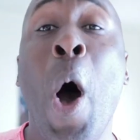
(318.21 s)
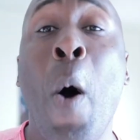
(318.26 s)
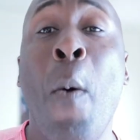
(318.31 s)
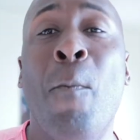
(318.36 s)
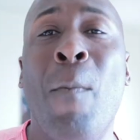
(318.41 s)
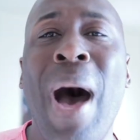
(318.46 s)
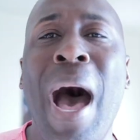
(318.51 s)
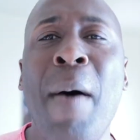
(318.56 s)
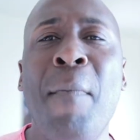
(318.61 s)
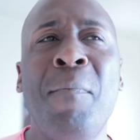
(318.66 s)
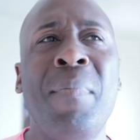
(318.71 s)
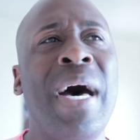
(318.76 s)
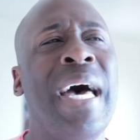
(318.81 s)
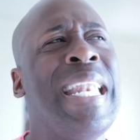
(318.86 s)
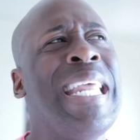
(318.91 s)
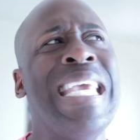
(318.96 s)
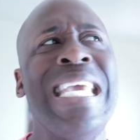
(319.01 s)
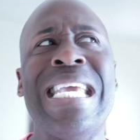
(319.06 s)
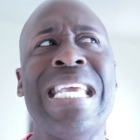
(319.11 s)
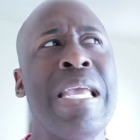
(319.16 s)
My
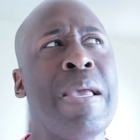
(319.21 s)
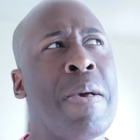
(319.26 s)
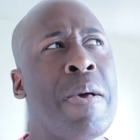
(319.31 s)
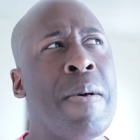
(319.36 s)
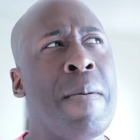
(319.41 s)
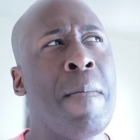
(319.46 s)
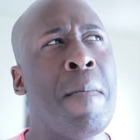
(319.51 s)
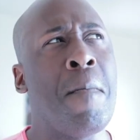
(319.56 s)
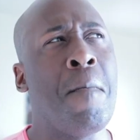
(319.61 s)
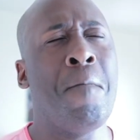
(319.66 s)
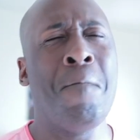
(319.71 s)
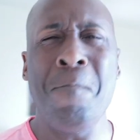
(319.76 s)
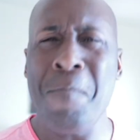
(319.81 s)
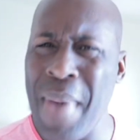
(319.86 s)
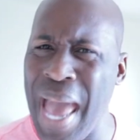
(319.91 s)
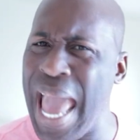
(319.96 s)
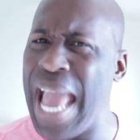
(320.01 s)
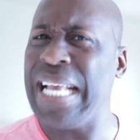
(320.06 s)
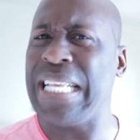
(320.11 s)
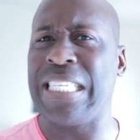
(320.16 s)
money
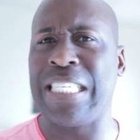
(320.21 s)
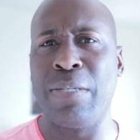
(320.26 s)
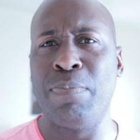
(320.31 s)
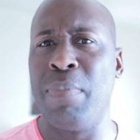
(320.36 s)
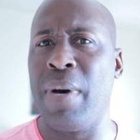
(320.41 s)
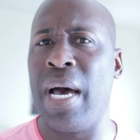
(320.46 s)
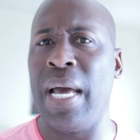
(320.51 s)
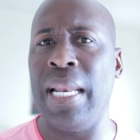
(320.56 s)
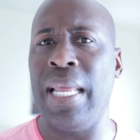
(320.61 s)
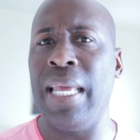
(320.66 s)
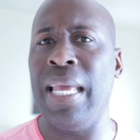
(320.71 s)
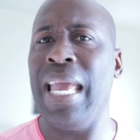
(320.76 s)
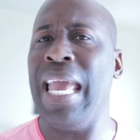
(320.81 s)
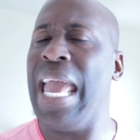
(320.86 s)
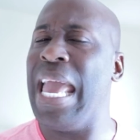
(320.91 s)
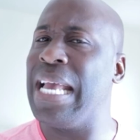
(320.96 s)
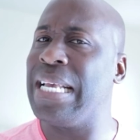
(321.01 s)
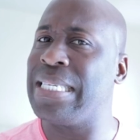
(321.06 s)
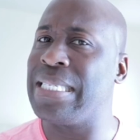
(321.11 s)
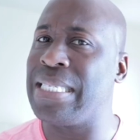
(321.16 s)
makes money
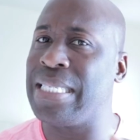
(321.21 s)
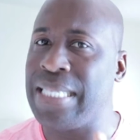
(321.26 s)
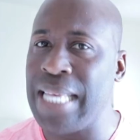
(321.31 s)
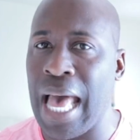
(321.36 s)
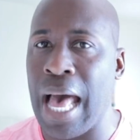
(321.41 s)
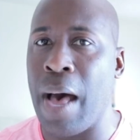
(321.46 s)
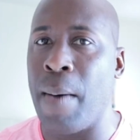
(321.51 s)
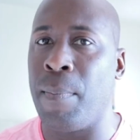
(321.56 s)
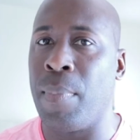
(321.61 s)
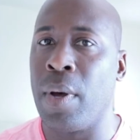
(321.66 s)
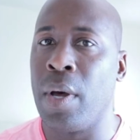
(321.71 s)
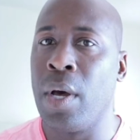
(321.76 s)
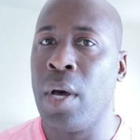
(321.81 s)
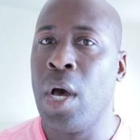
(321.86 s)
except